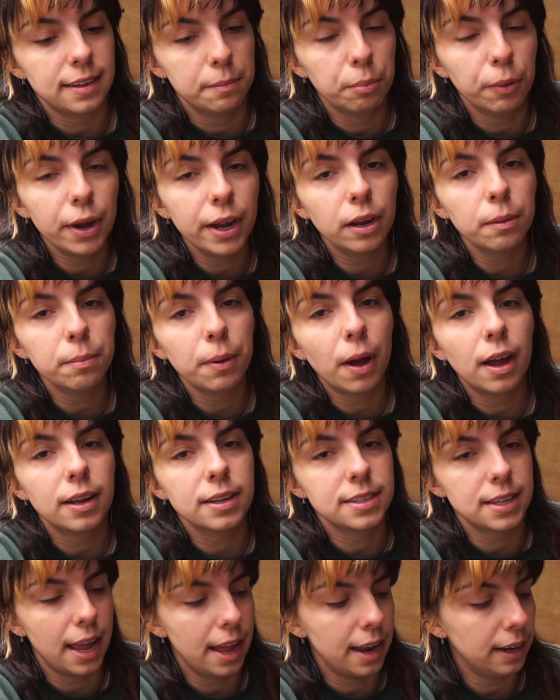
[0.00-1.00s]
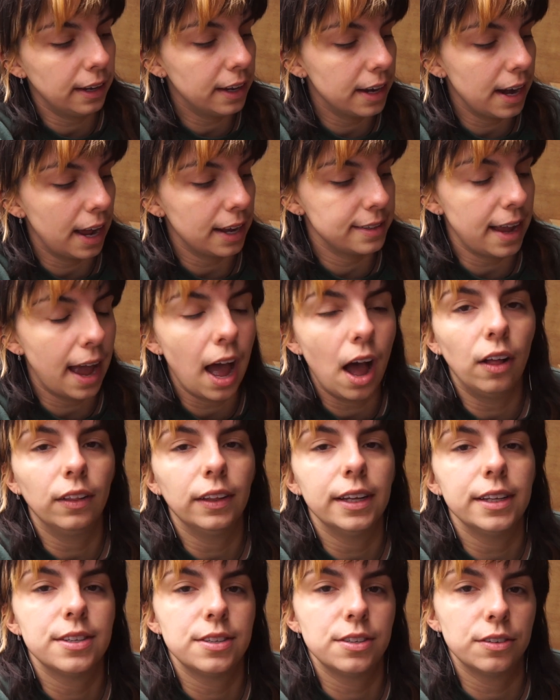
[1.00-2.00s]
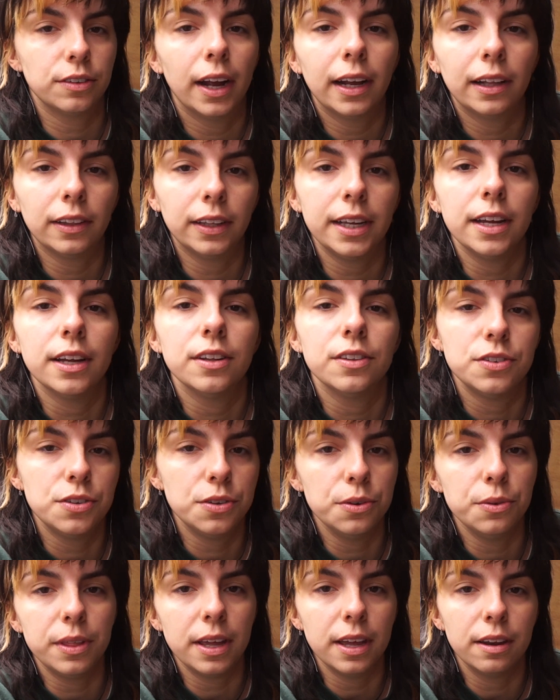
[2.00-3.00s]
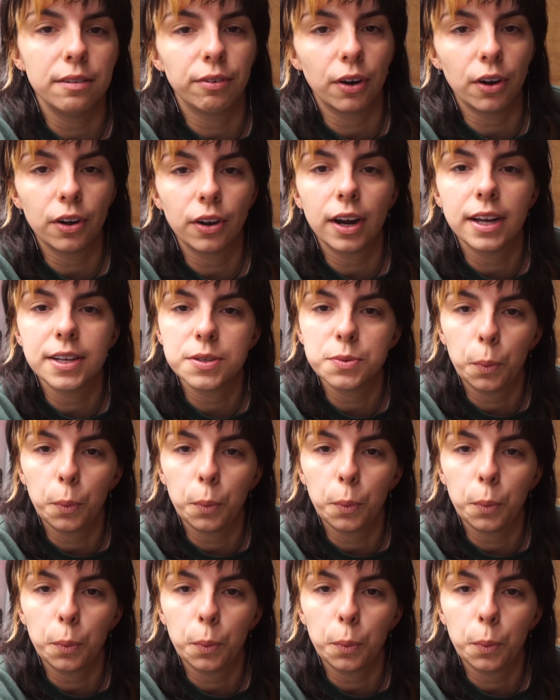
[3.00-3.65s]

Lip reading: a breaker box and connect outlets directly to the inverter as